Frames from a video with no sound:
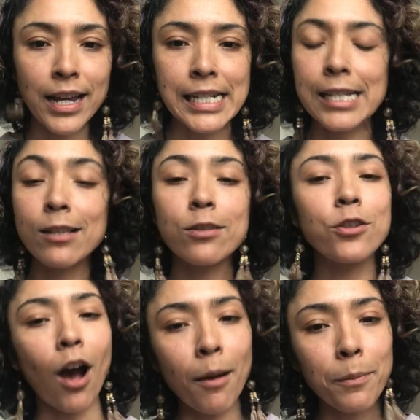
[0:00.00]
and
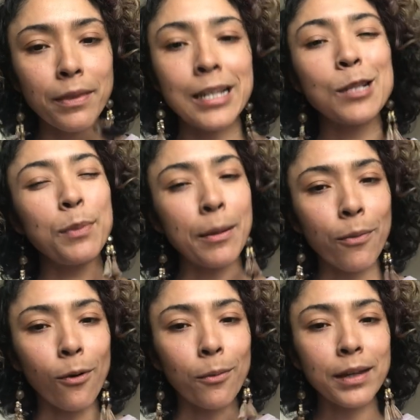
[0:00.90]
stop these people,